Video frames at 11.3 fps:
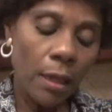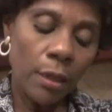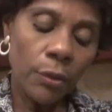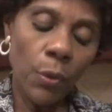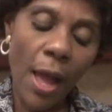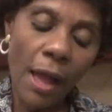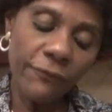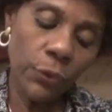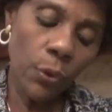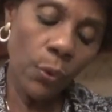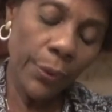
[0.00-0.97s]
You have
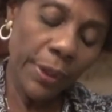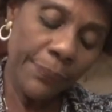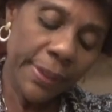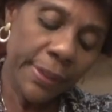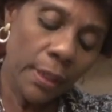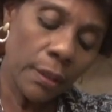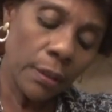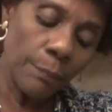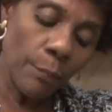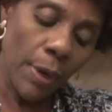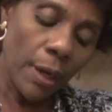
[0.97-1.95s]
to wait it
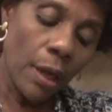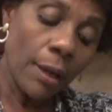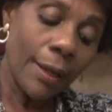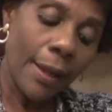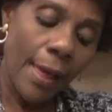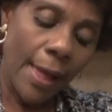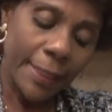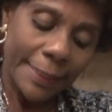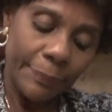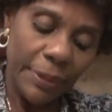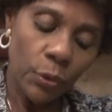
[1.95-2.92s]
a lot
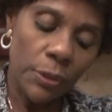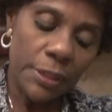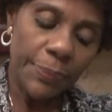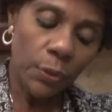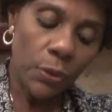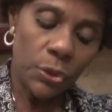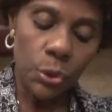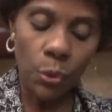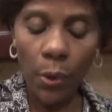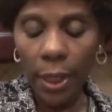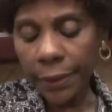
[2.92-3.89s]
because
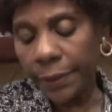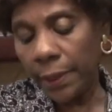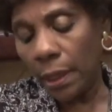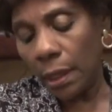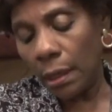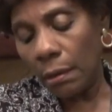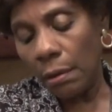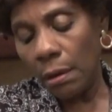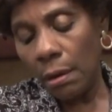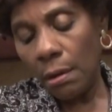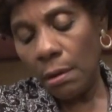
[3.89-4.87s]
you want
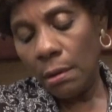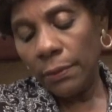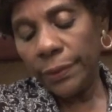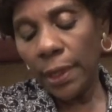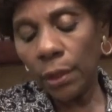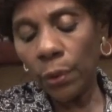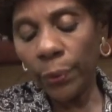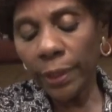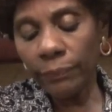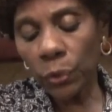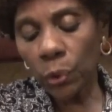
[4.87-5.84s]
the
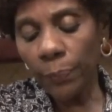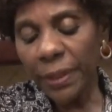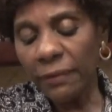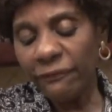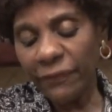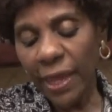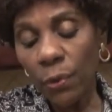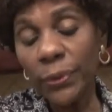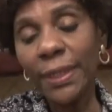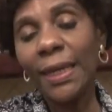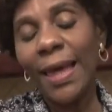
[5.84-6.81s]
cream to be
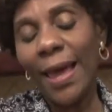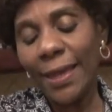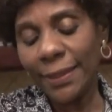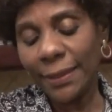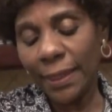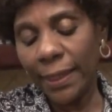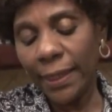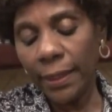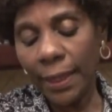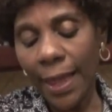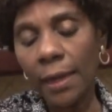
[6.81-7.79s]
very light
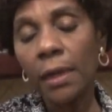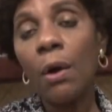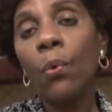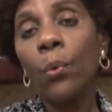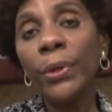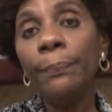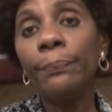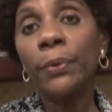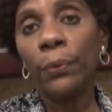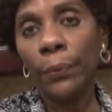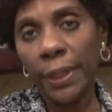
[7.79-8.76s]
and like a whipped
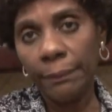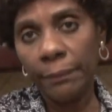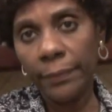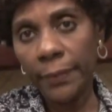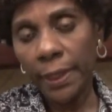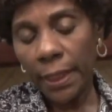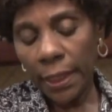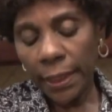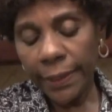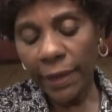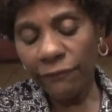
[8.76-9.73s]
cream.
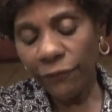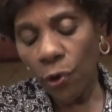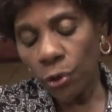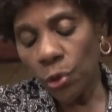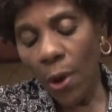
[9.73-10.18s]
Therefore, you